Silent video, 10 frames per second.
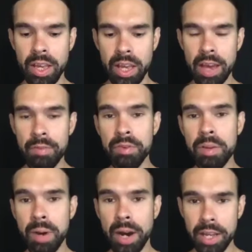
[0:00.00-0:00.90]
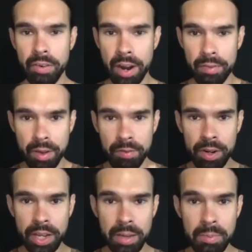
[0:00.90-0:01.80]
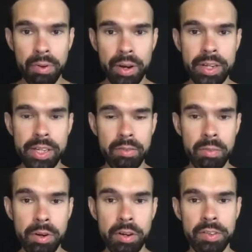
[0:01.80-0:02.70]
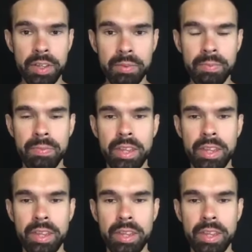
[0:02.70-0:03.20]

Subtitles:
every body graph, every imprint of a person